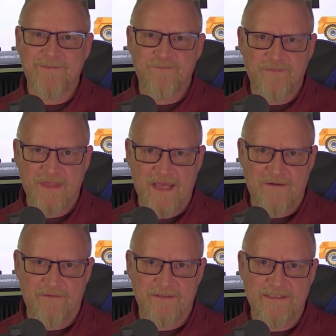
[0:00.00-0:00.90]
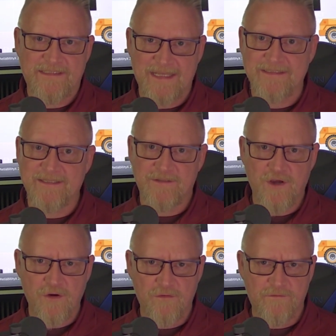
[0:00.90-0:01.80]
that sets the
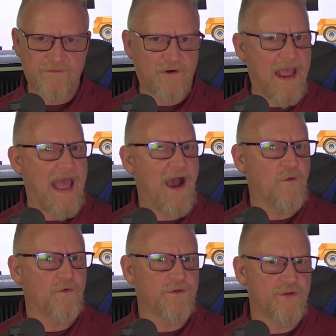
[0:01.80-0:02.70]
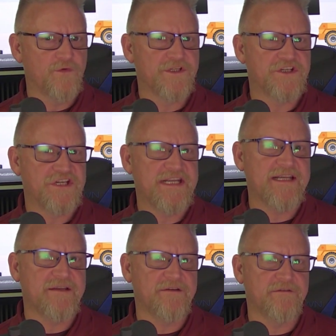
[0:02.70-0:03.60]
tone for how will you
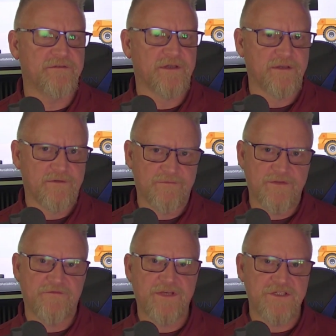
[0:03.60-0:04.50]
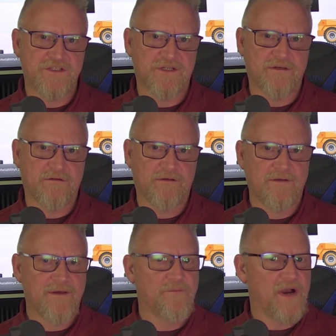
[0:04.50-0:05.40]
achieve the vision
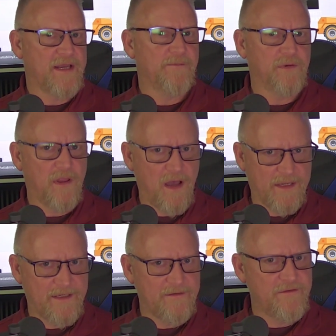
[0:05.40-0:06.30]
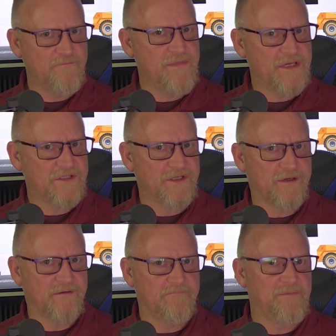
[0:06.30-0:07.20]
by applying the
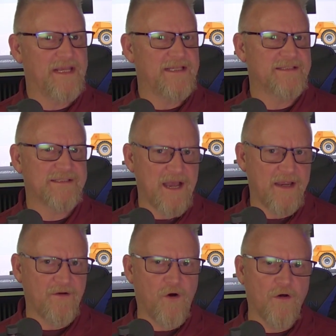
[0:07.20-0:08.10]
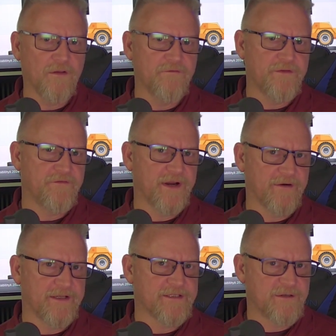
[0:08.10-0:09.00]
mission inside all of the
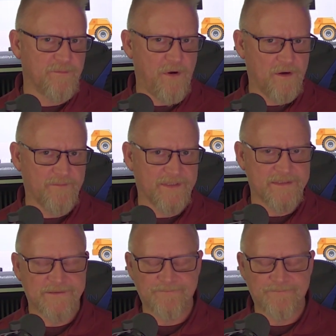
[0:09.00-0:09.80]
various departments.